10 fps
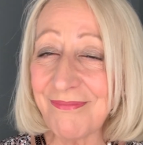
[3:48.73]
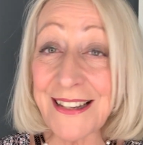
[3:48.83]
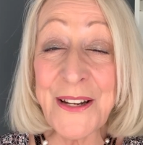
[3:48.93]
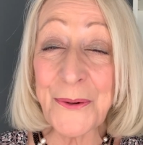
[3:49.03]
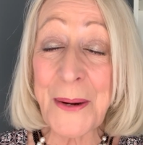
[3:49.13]

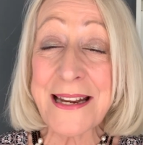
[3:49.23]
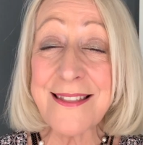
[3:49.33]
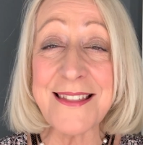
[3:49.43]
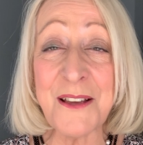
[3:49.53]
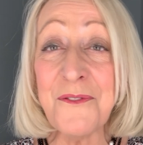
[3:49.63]
You know, create a
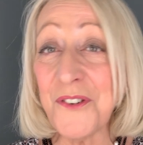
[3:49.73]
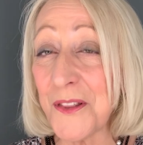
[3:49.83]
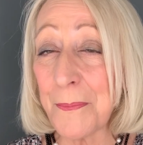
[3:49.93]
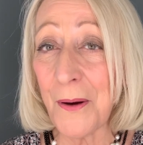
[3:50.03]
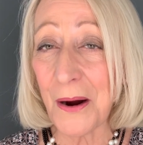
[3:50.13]
theme for
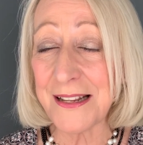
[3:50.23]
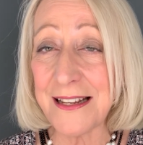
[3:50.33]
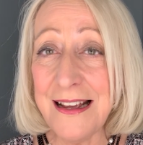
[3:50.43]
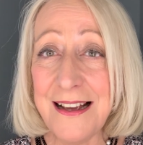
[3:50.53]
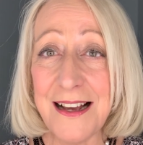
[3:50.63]
the
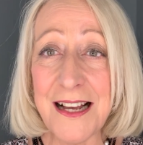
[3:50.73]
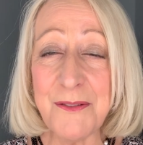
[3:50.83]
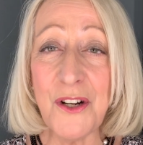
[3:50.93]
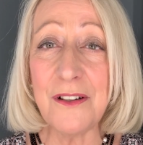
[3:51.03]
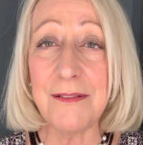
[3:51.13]
party.
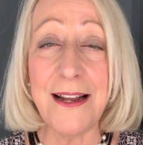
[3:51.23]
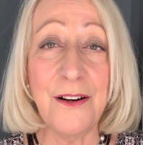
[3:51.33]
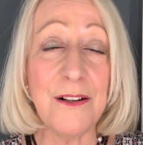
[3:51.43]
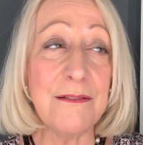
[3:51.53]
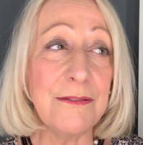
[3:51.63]
Um, you know, I
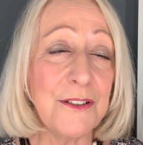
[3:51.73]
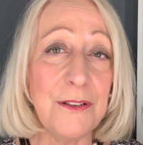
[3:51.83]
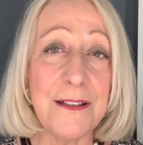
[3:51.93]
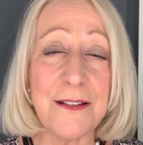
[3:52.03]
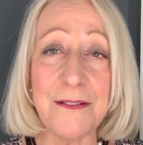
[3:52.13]
don't know,
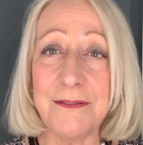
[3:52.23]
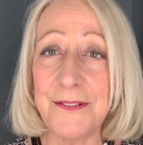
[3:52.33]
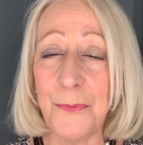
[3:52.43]
call it the,